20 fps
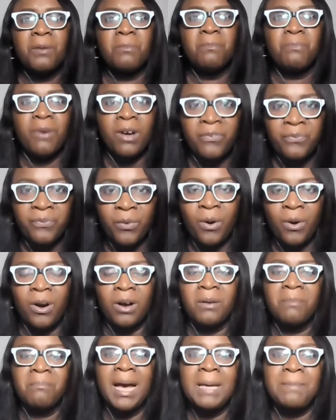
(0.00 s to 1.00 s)
But
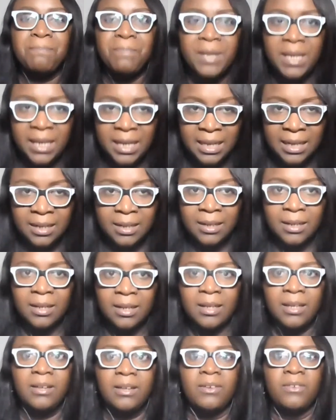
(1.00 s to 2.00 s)
for my PIN
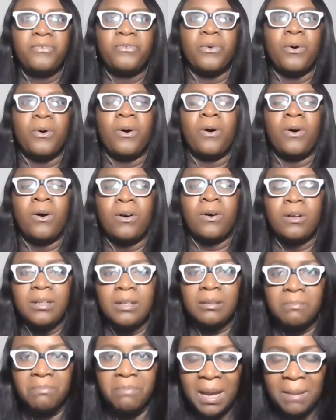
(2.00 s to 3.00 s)
for
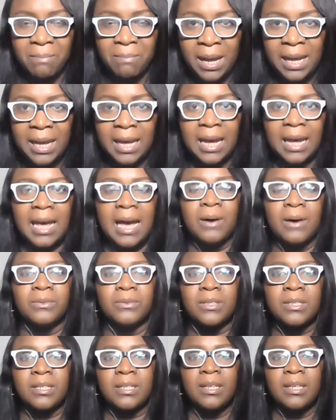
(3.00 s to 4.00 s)
my bank
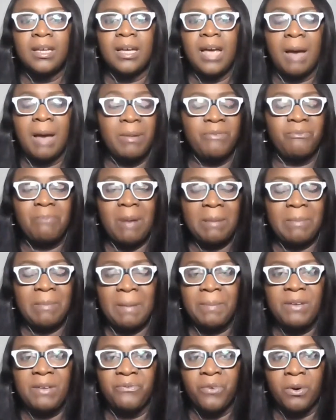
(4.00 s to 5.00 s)
account, I mean, my
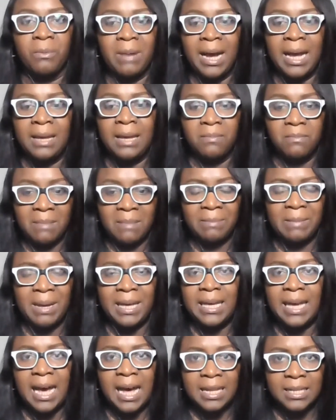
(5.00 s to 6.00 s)
PIN for
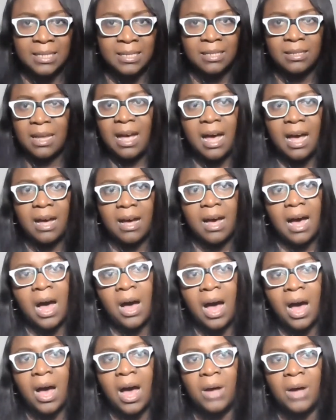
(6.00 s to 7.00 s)
my cards,
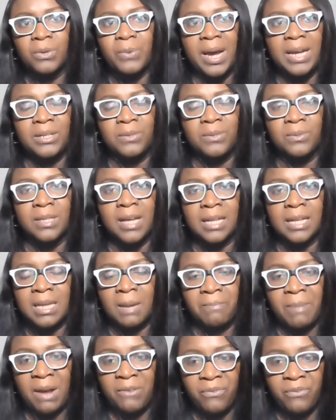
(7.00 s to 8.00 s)
how do I do that
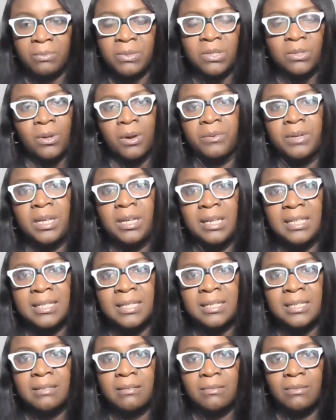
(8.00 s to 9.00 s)
apart from storing
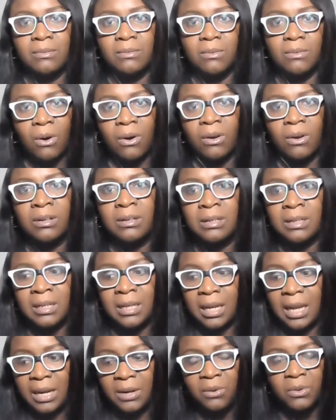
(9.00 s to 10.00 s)
it
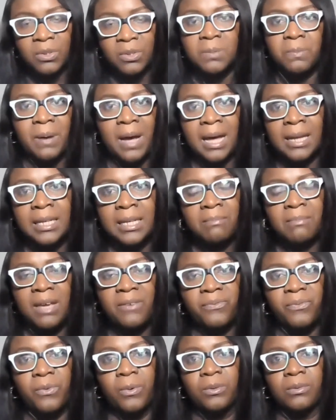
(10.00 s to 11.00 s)
on a notepad in
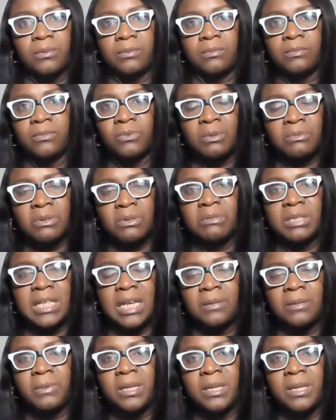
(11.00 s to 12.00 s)
my phone?
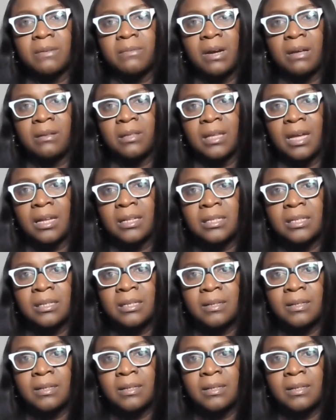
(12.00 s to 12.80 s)
What are the ways around that?